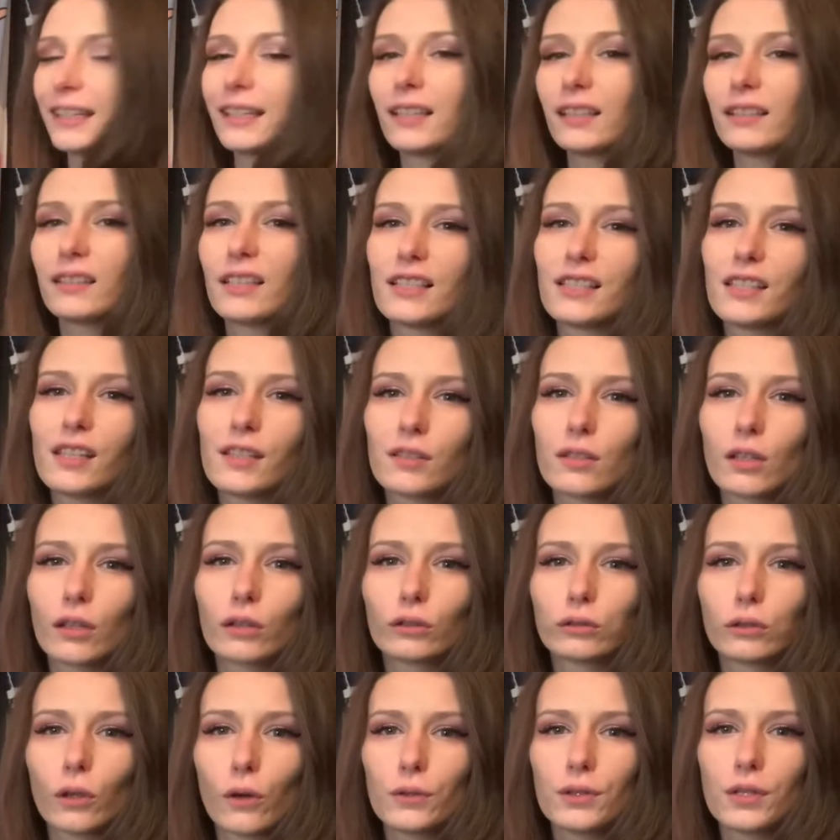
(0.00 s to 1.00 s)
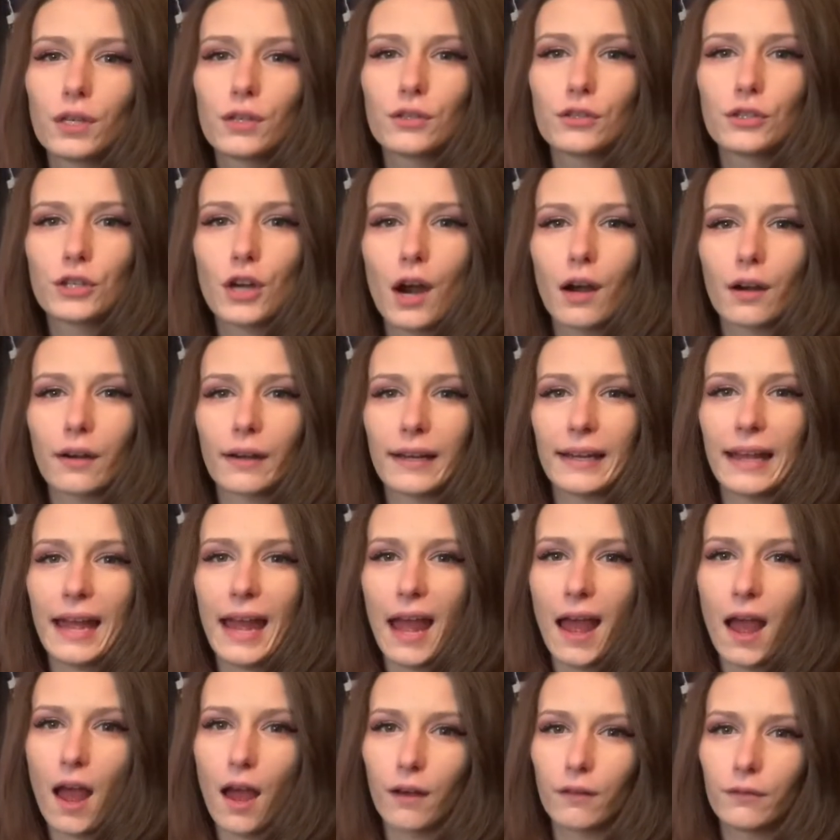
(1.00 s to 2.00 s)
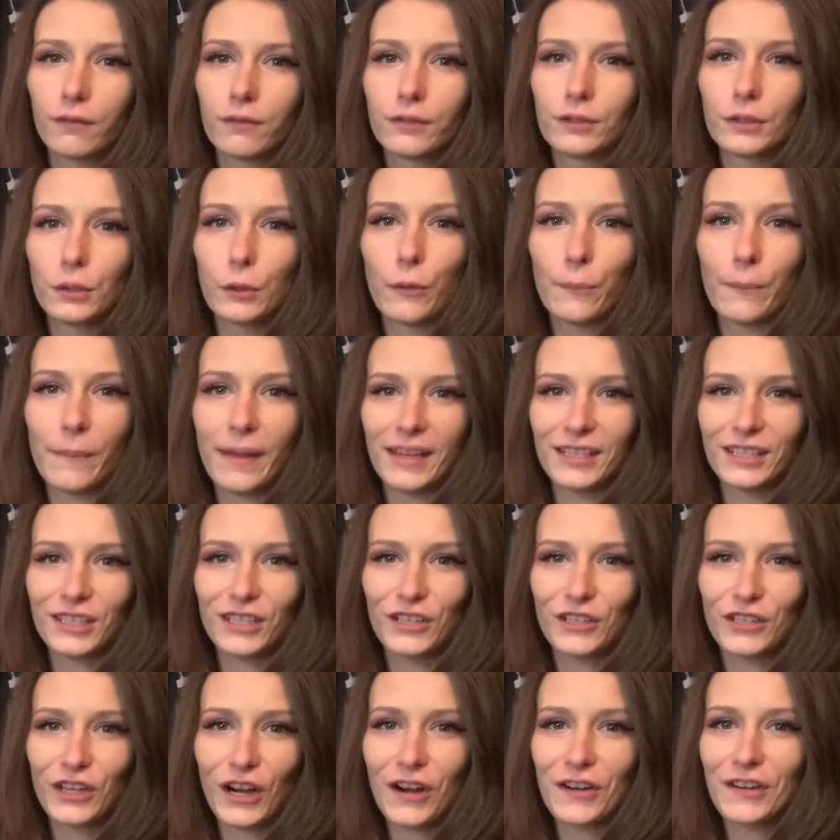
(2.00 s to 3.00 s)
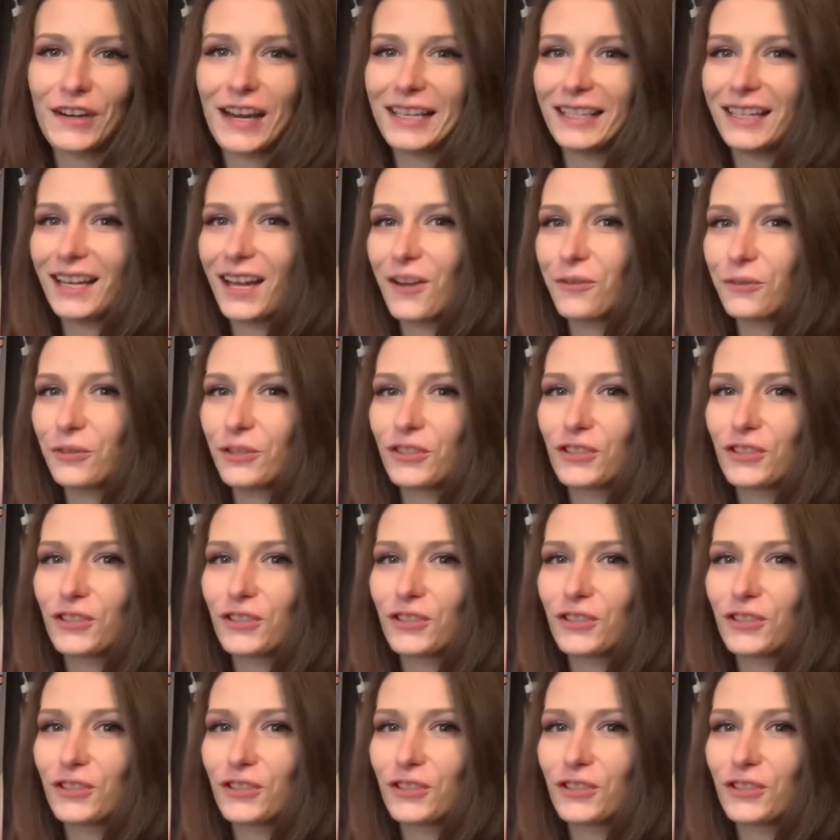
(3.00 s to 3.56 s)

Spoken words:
think this is the closest jar I have to a mason jar right now.